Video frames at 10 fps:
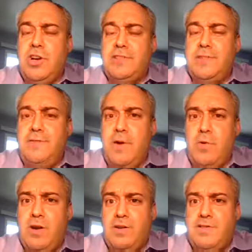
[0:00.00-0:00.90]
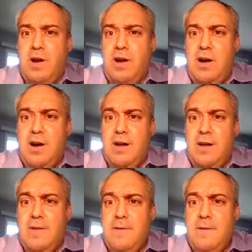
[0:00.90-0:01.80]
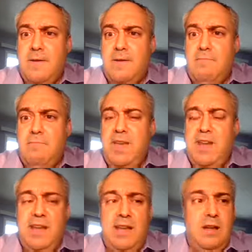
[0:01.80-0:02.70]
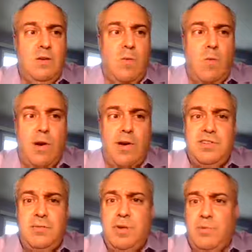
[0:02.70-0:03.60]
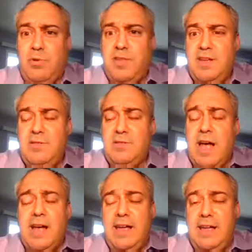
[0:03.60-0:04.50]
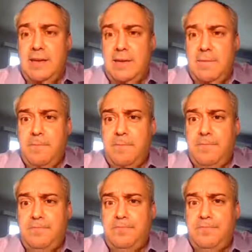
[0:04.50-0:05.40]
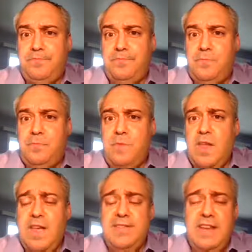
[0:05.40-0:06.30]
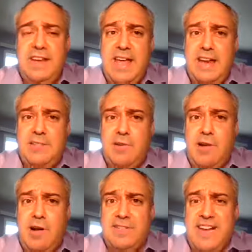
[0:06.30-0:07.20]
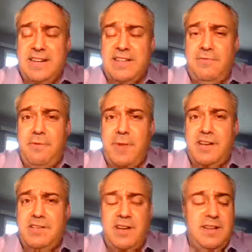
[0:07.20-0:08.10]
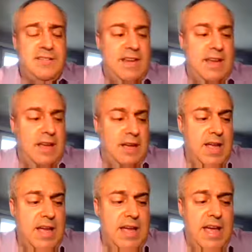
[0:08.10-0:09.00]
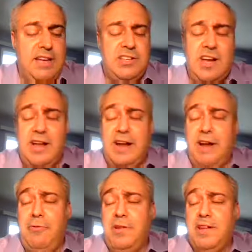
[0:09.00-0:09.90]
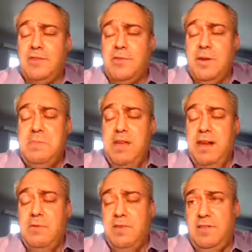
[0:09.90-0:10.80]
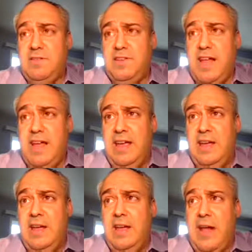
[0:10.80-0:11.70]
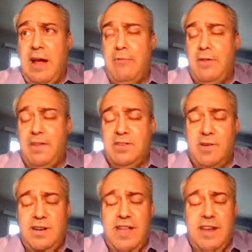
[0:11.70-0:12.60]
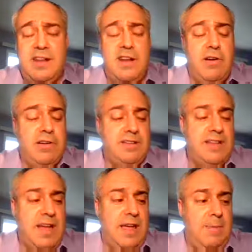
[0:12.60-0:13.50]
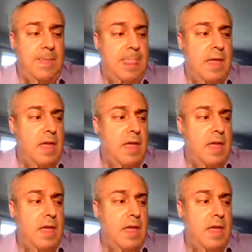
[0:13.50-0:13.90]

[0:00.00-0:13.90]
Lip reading: just focus on meeting one or two people that you like and then getting their contact information and saying, hey, John, I really enjoyed meeting with you today. I really enjoyed getting to know you today.